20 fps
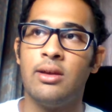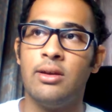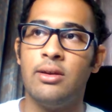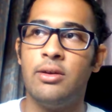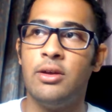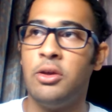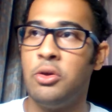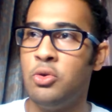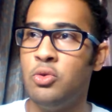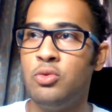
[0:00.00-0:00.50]

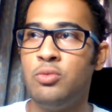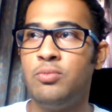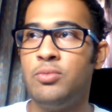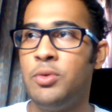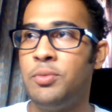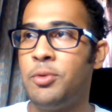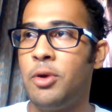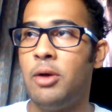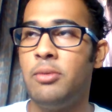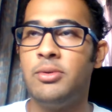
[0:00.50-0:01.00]
you
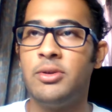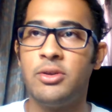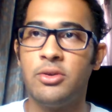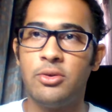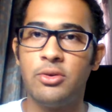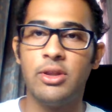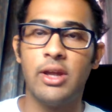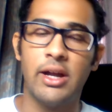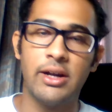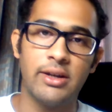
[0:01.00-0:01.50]
probably
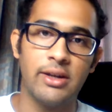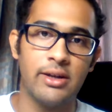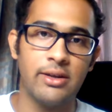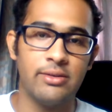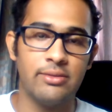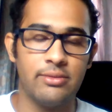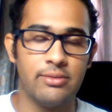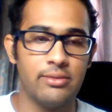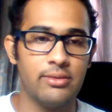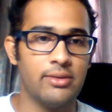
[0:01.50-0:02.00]
know that,
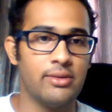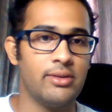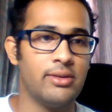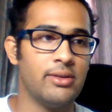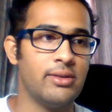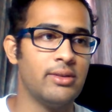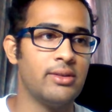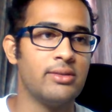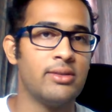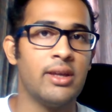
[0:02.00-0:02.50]
and
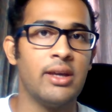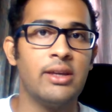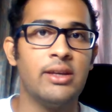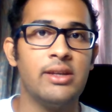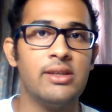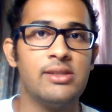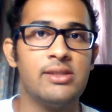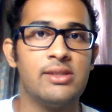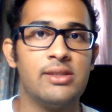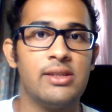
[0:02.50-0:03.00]
the thing
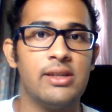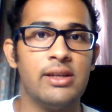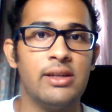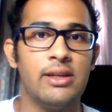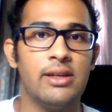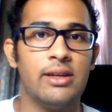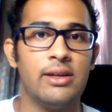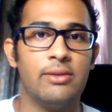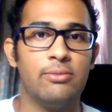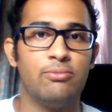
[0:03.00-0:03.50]
is,
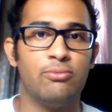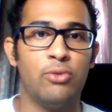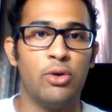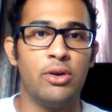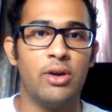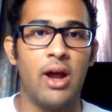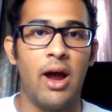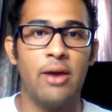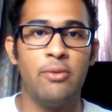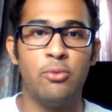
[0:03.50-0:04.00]

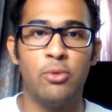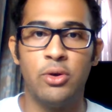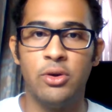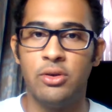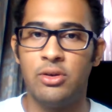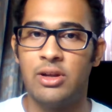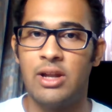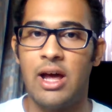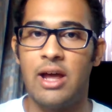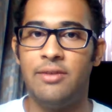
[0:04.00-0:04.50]
what I want to
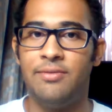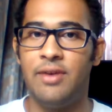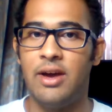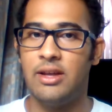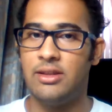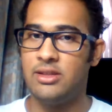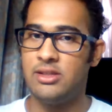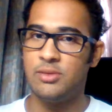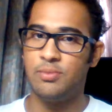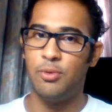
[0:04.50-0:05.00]
clarify
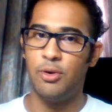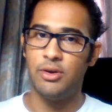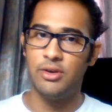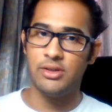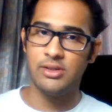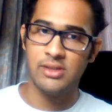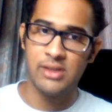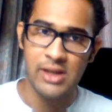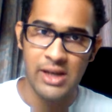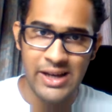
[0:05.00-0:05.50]
at this point
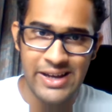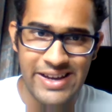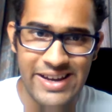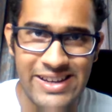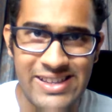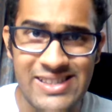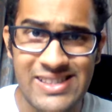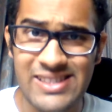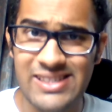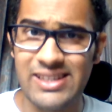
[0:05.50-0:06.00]
is,
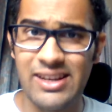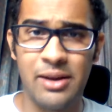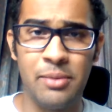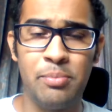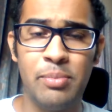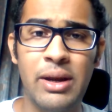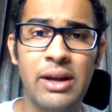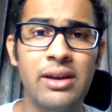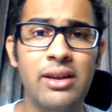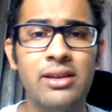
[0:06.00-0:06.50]
it's
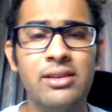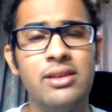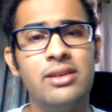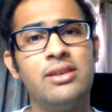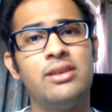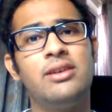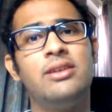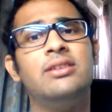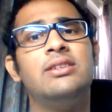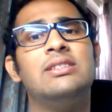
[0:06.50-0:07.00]
repeating the
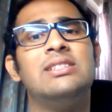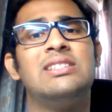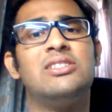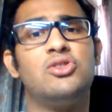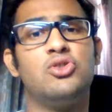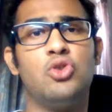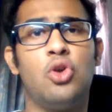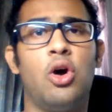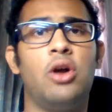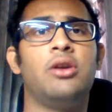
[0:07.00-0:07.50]
year is
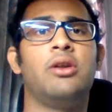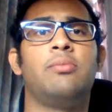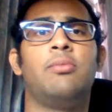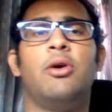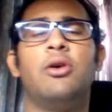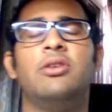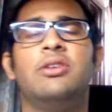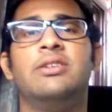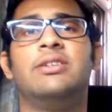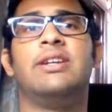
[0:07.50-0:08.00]
not
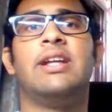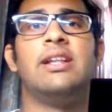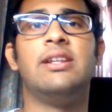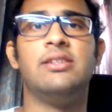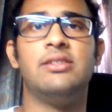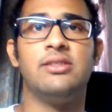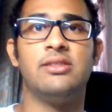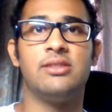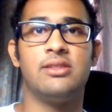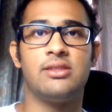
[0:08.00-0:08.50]
about
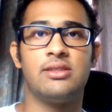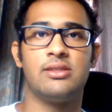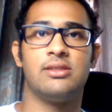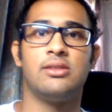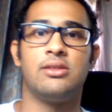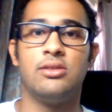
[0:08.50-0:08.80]
intelligence.